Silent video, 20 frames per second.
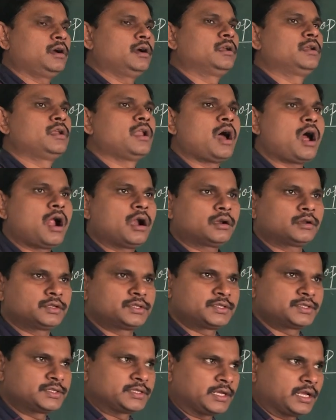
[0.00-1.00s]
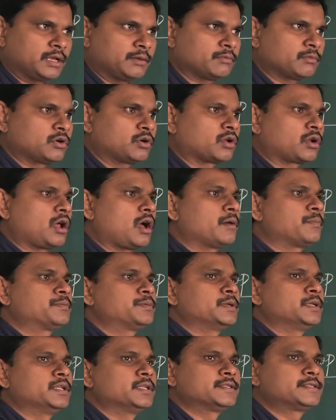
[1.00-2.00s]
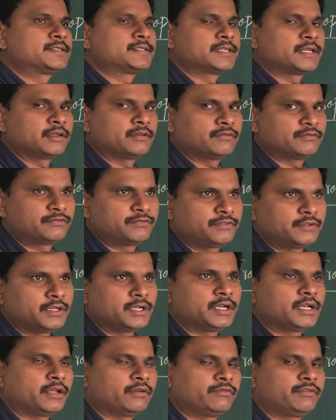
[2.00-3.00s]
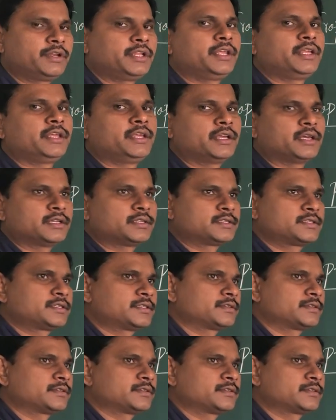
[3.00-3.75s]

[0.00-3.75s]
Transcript: a not same crop in the same field every year.